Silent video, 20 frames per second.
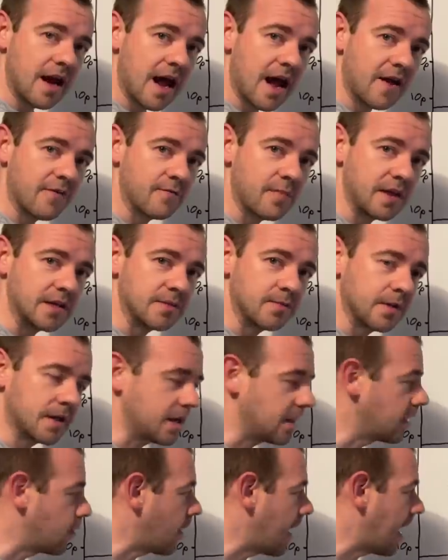a half pence per
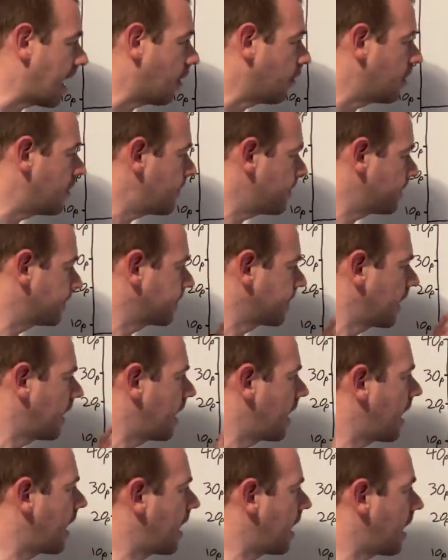kilowatt hour.
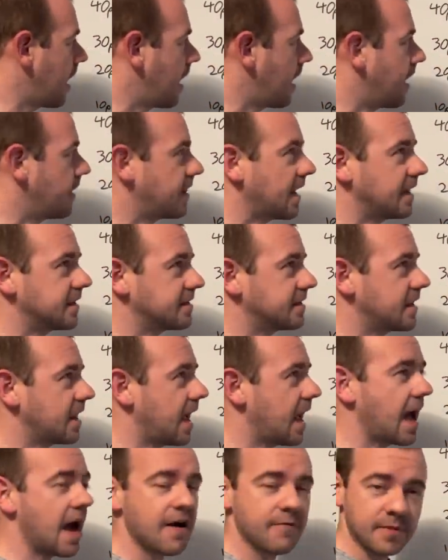Uh, that's
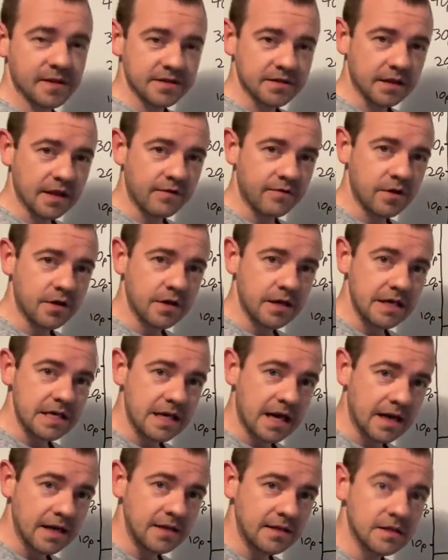half past 11 at
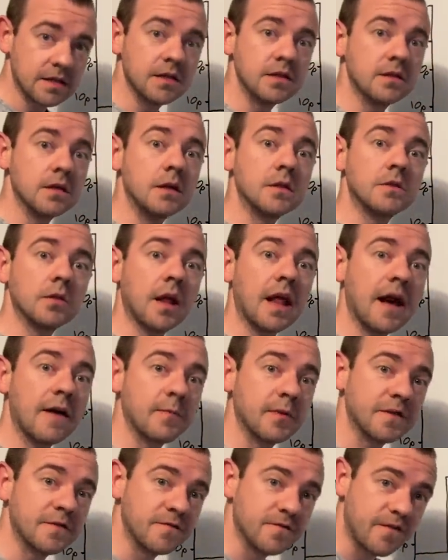night until half
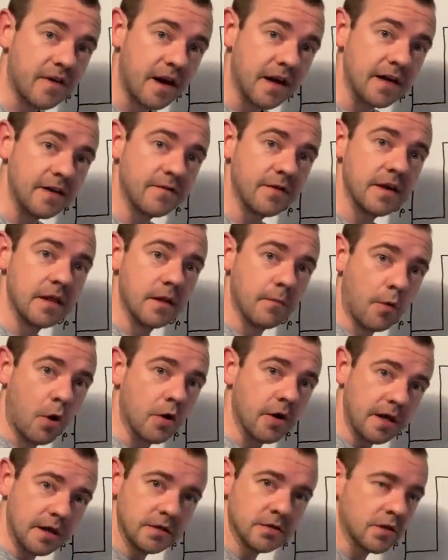past five in the
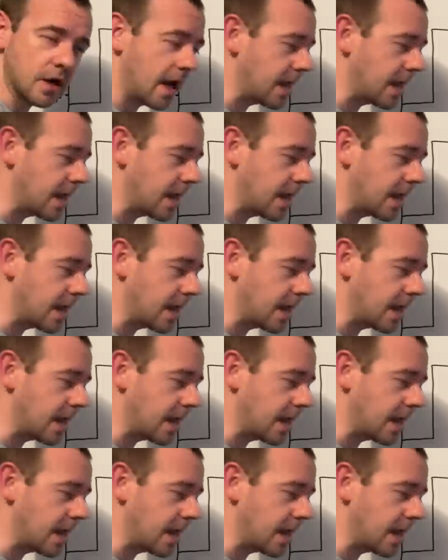morning, so